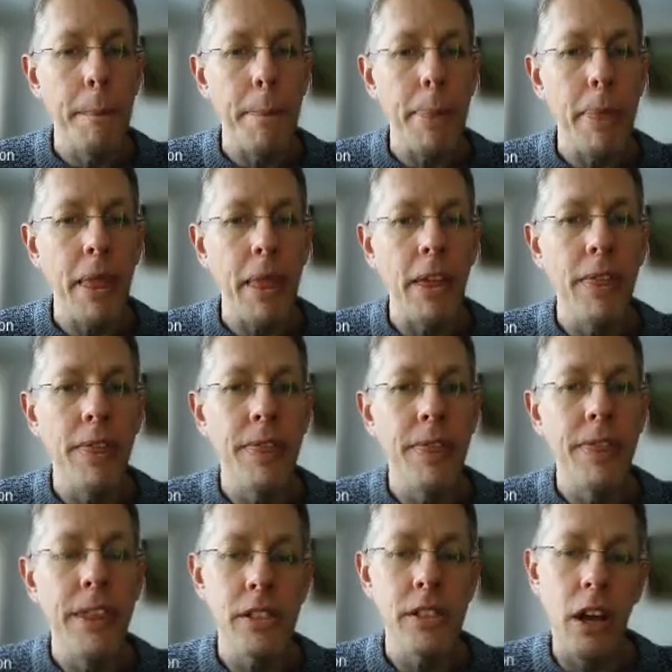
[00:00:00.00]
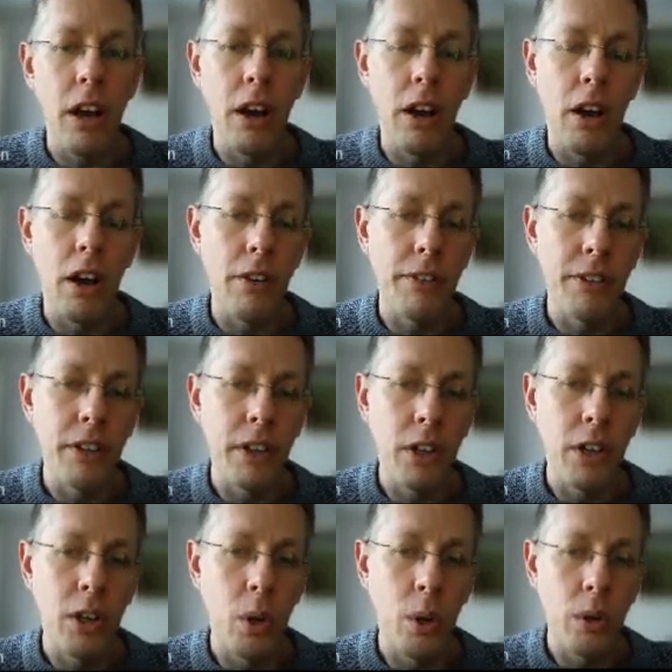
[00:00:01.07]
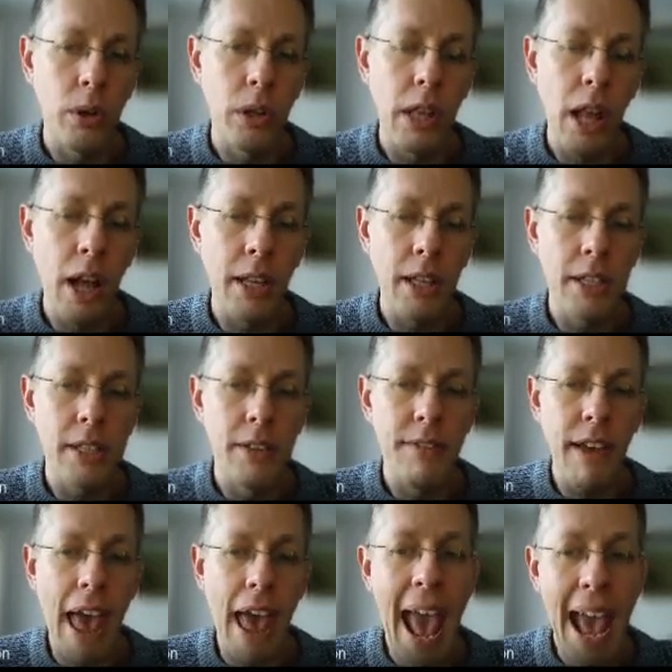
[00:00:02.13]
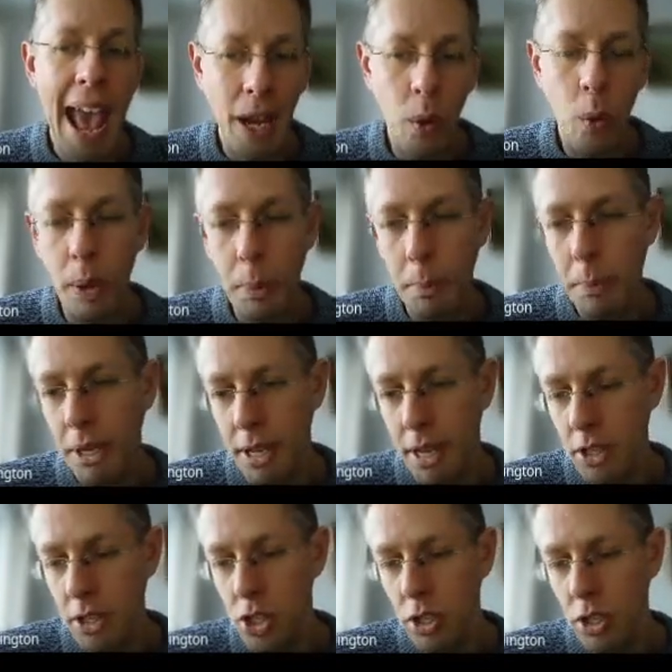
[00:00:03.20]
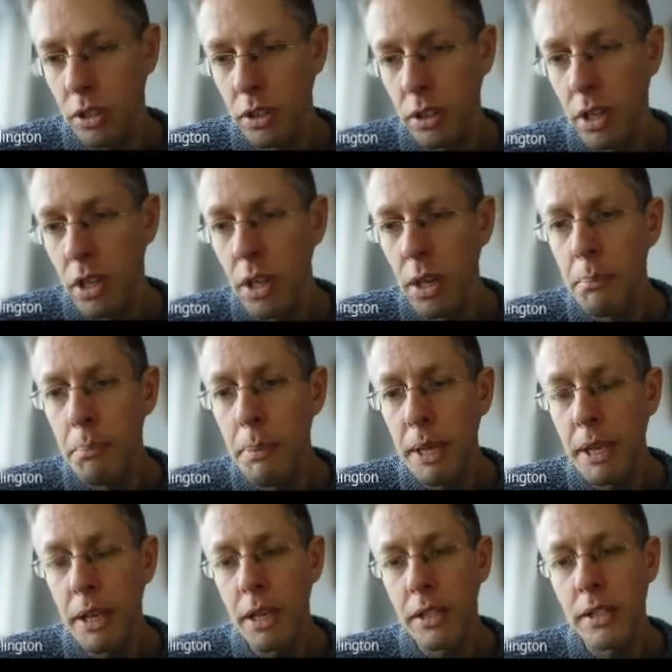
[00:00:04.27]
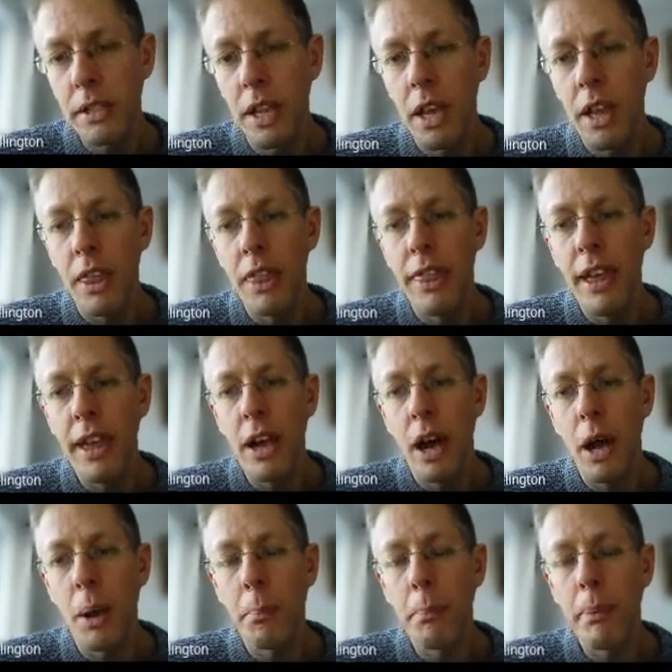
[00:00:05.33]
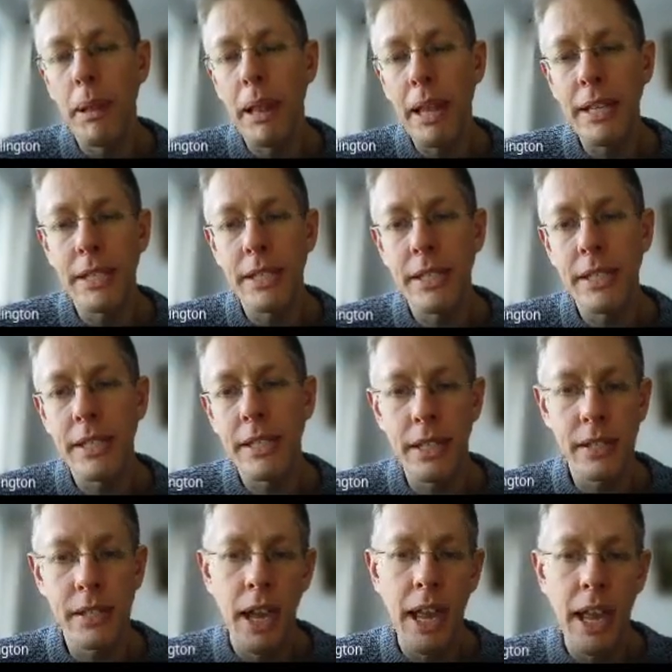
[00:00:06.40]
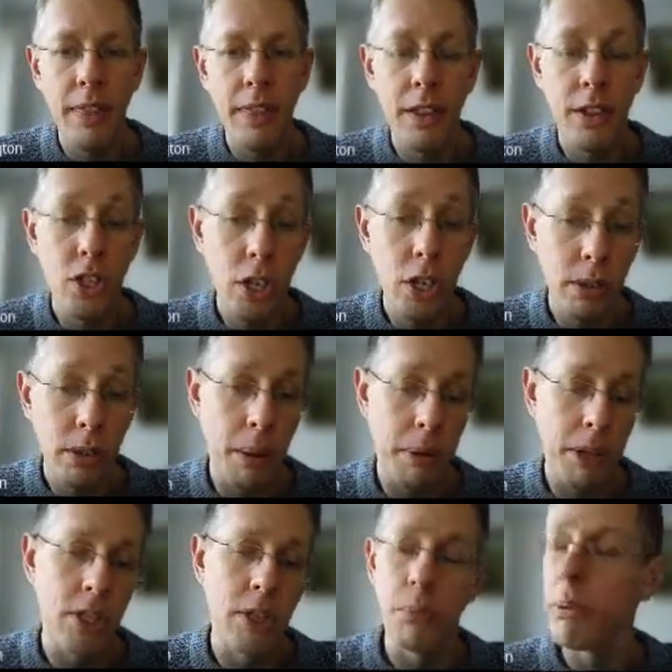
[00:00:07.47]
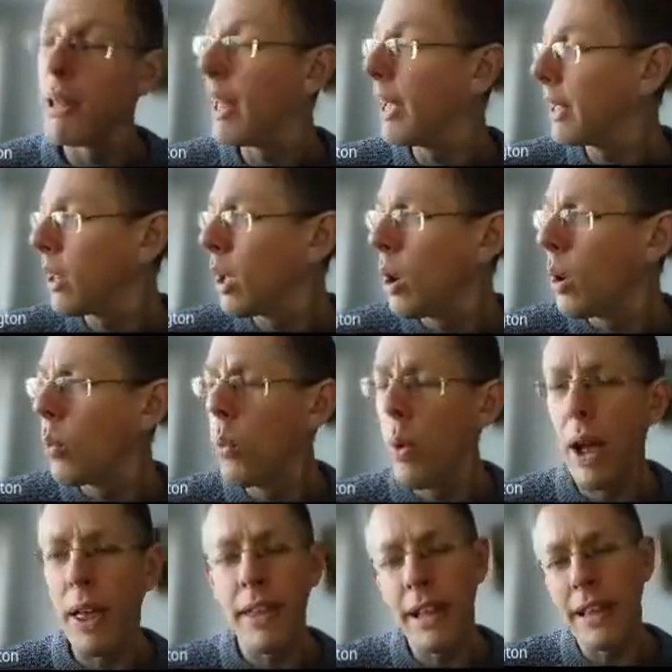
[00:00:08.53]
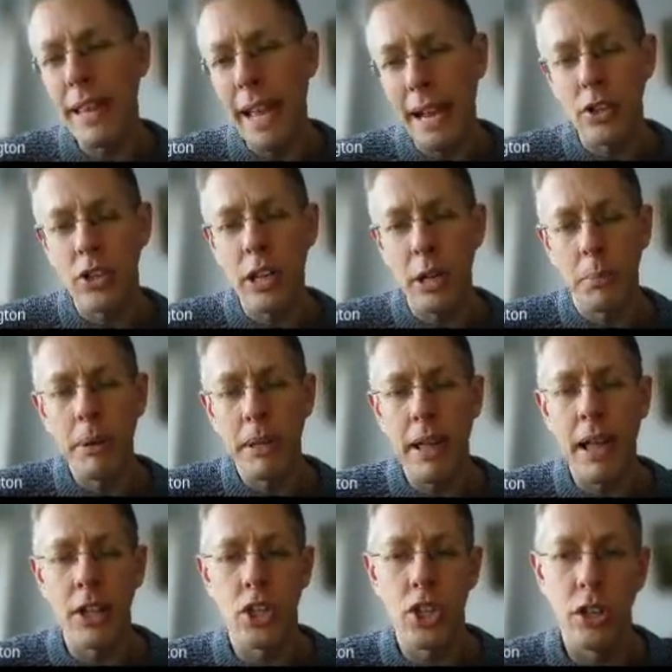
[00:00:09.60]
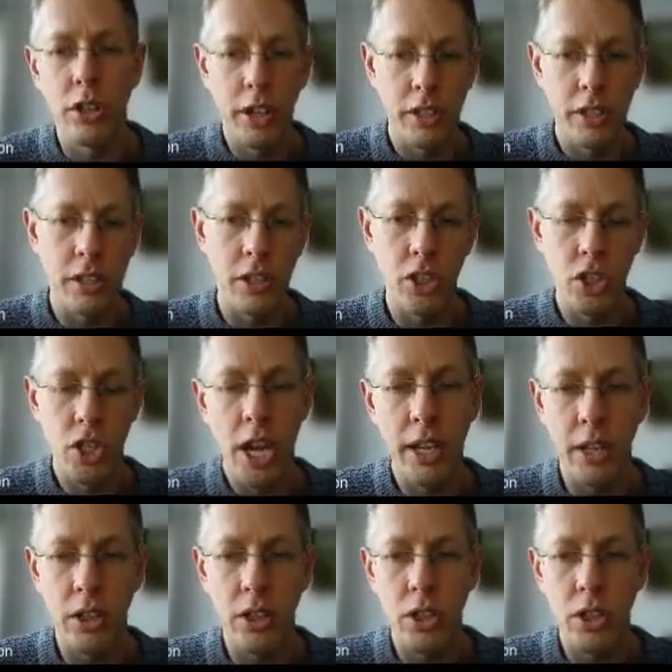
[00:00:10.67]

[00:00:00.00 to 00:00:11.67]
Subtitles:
These are often called lines of equipotential because they are places in the two-dimensional plane where the electric potential doesn't change.